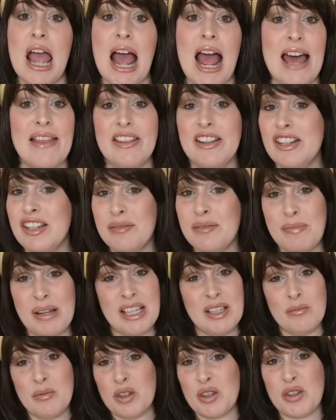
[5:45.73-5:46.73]
And they just make
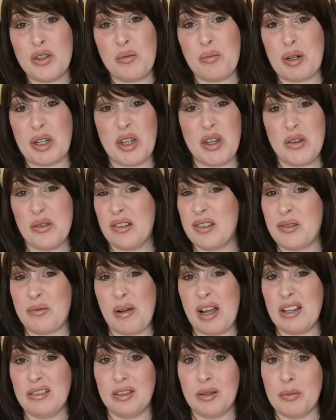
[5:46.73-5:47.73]
them look super cute as
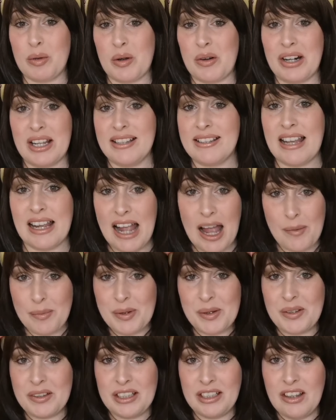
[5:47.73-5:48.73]
well, to be honest. I
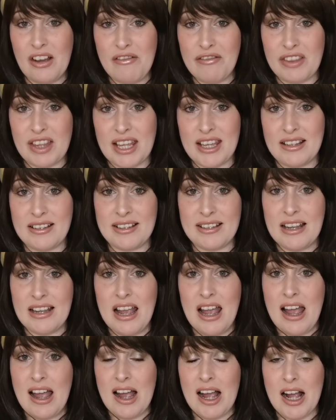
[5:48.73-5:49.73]
absolutely love these.
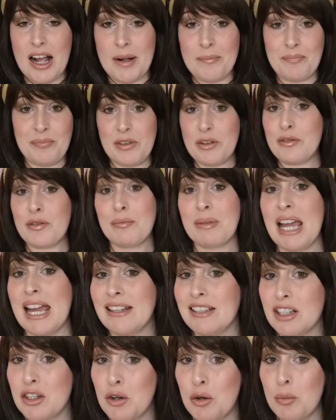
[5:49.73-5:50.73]
They're from
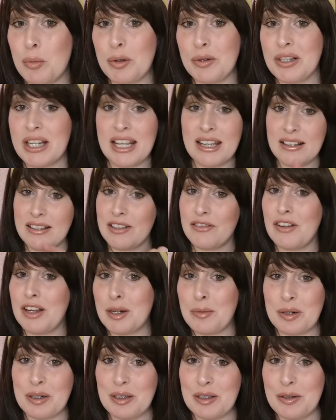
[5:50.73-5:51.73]
Candy Co Boutiques, if
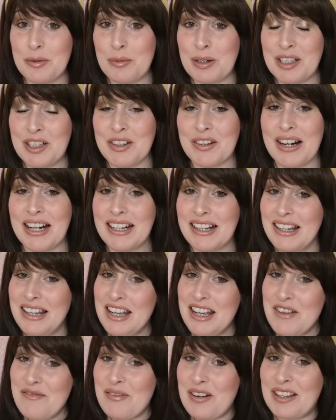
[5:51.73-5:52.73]
anyone's wondering.
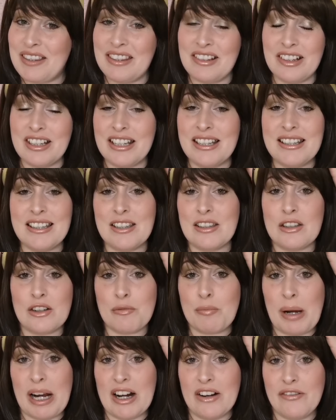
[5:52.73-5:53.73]
But they're
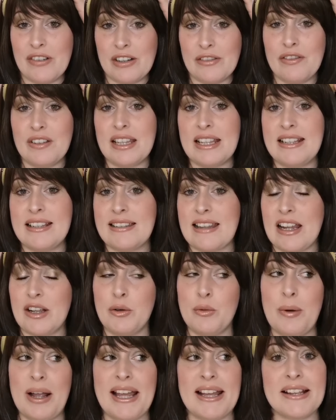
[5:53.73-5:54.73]
perfect for these style
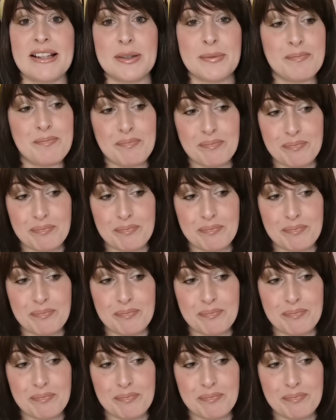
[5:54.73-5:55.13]
wigs.